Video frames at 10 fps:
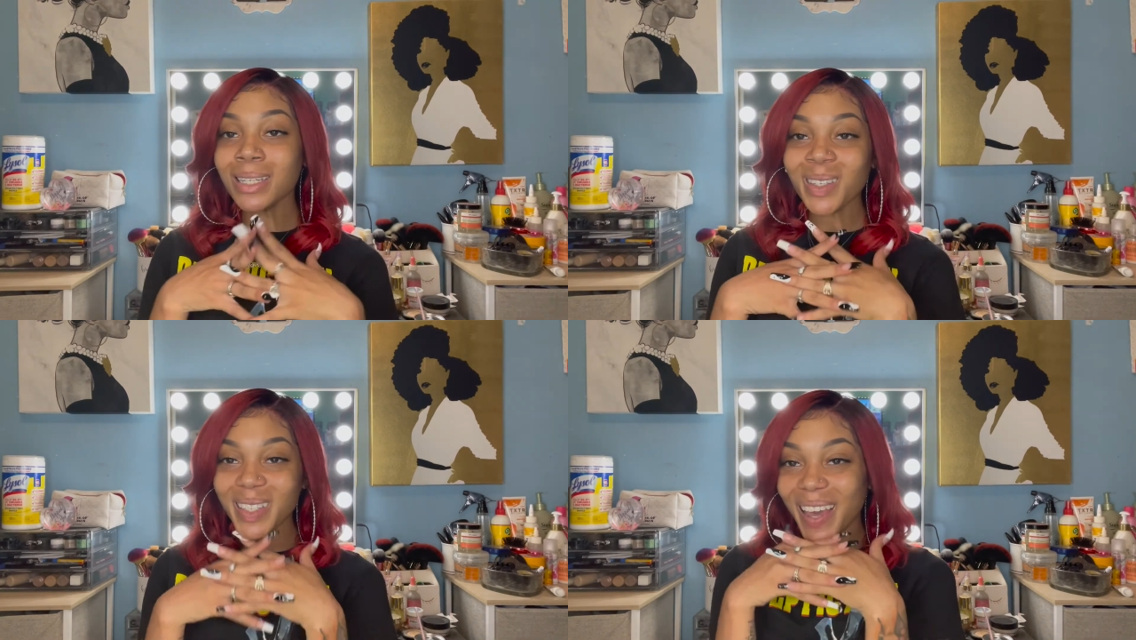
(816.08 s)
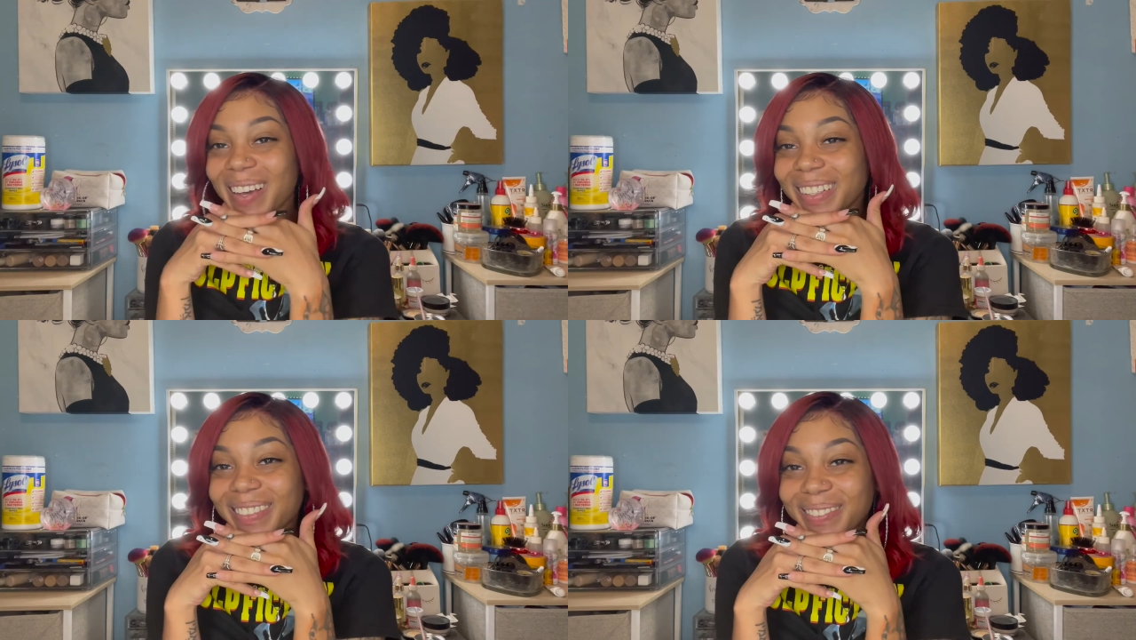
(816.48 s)

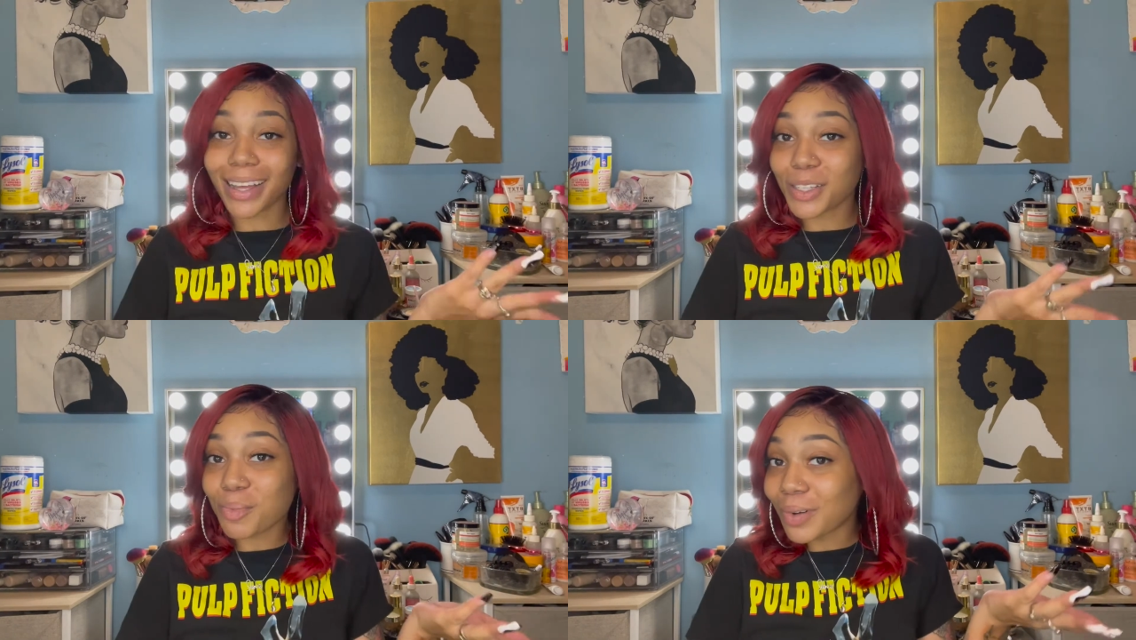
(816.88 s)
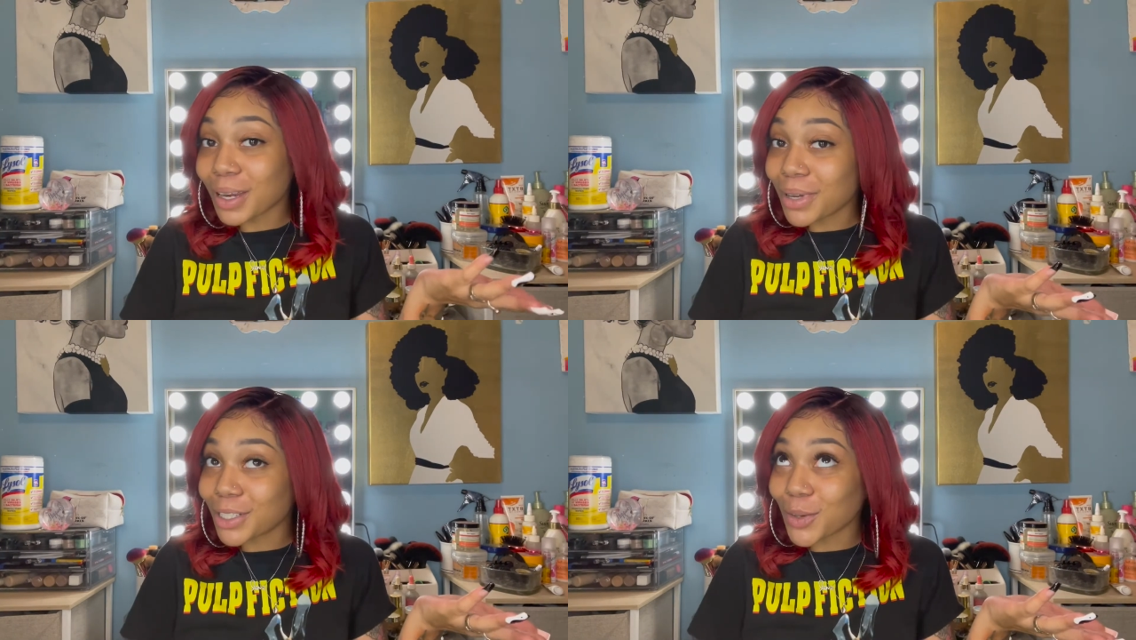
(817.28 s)
yeah, that's pretty
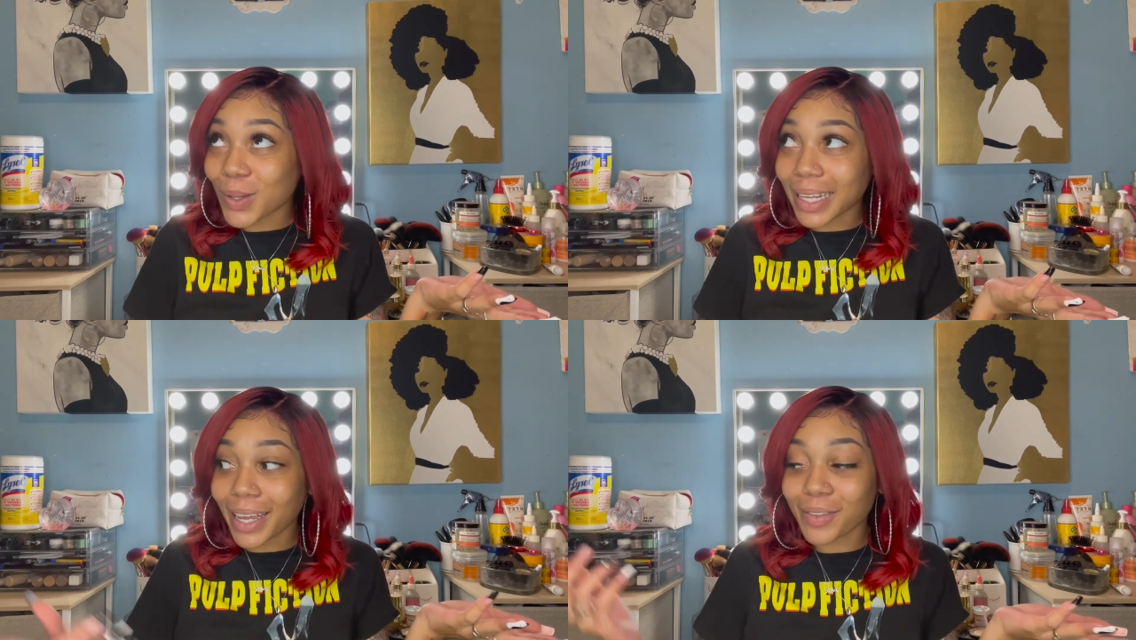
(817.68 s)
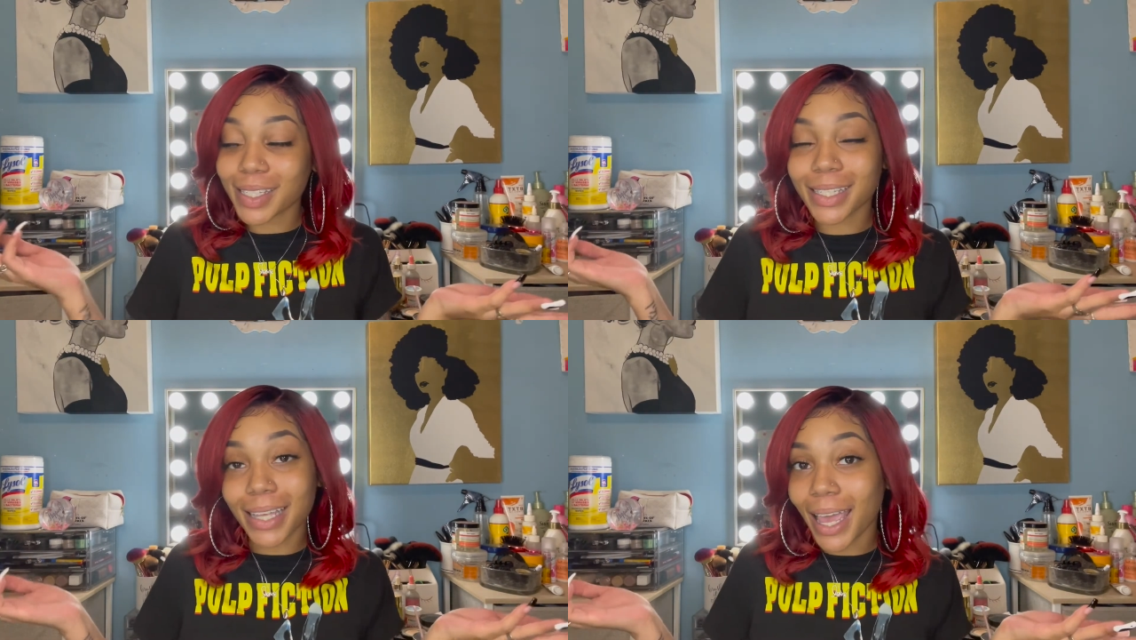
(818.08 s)
much all I have to
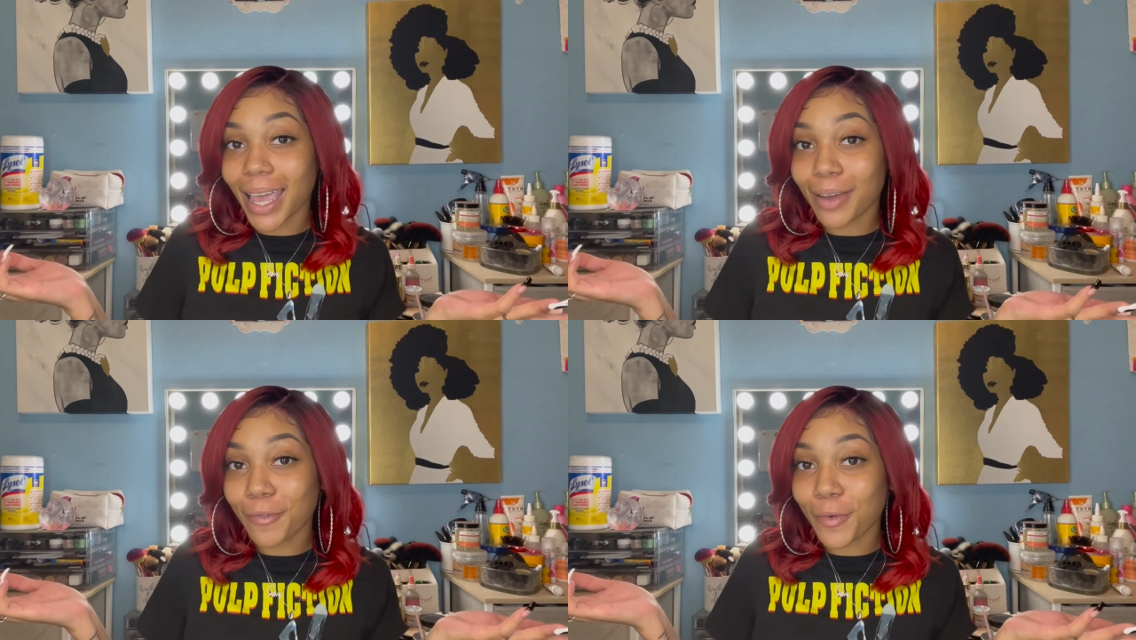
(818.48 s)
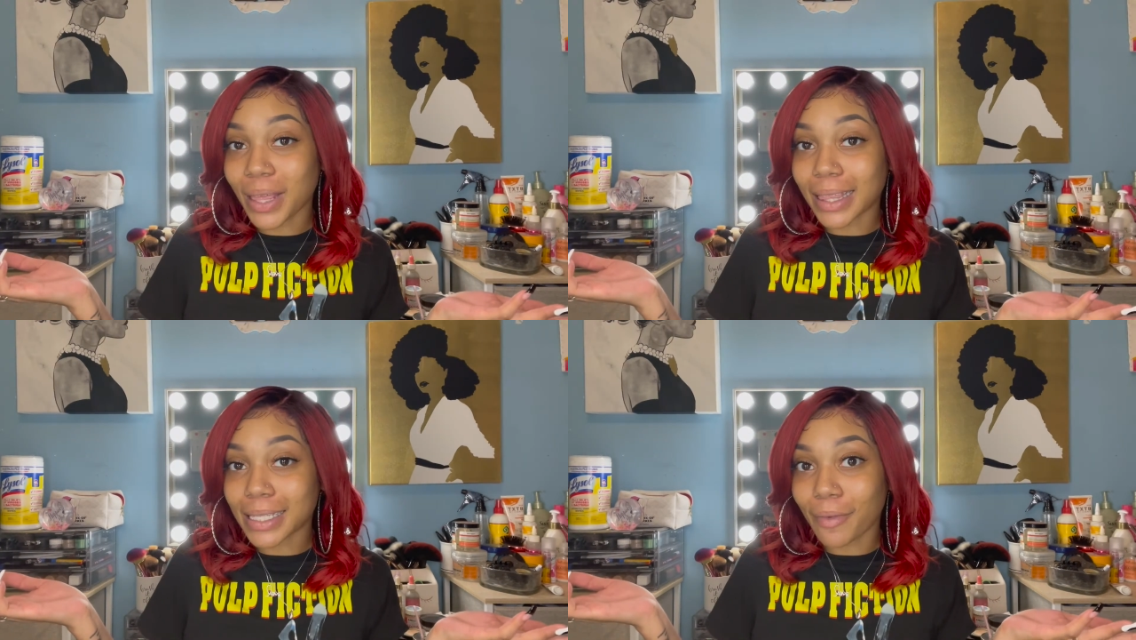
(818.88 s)
say for
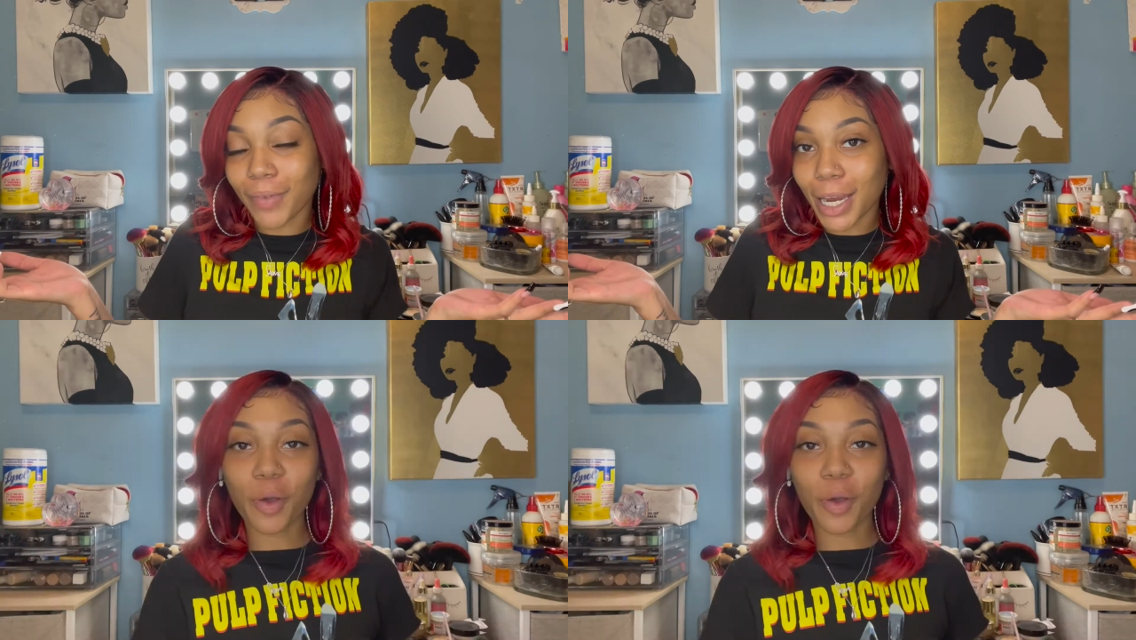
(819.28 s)
this video.